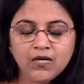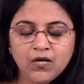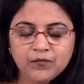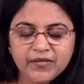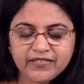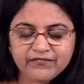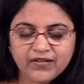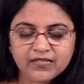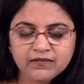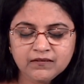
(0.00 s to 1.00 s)
Almighty
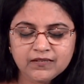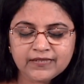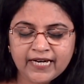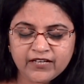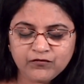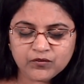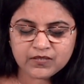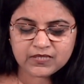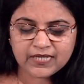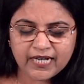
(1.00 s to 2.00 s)
Father, thank you for
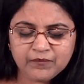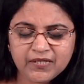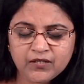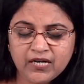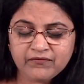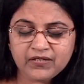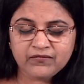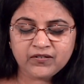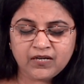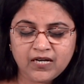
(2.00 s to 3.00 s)
this time that you have
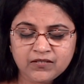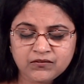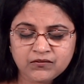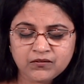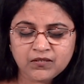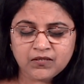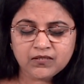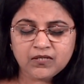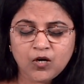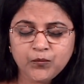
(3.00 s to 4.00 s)
given us,
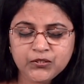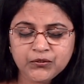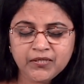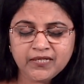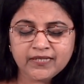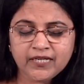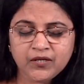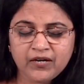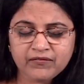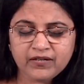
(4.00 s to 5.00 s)
the opportunity that you
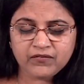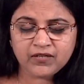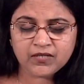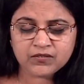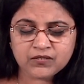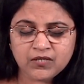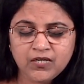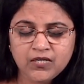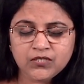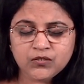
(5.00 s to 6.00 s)
have given us
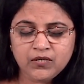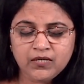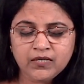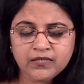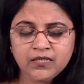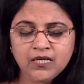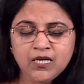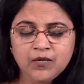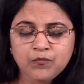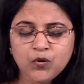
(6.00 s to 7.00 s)
to learn
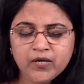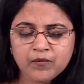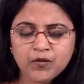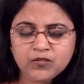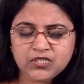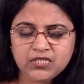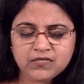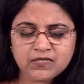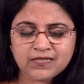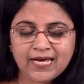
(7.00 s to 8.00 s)
more about
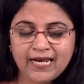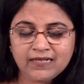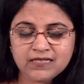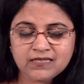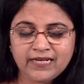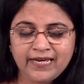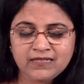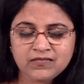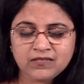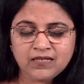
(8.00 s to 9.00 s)
Jesus and the
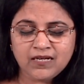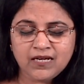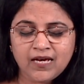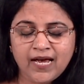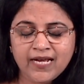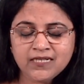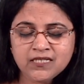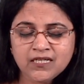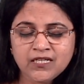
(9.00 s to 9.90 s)
saints, and